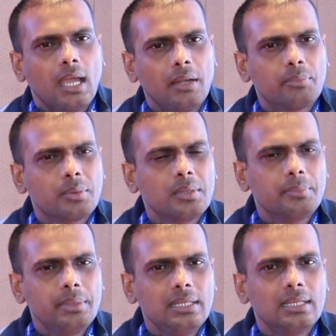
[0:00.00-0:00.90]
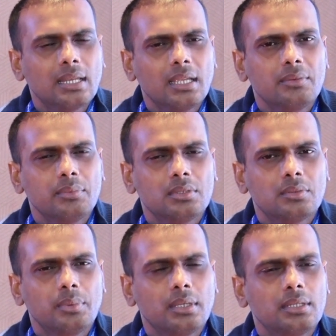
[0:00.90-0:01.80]
and probably be in line with
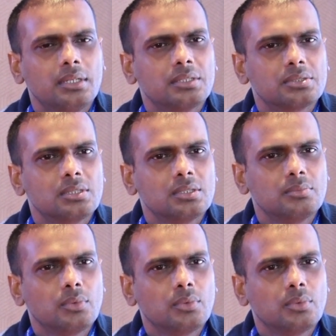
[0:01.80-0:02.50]
where the industry is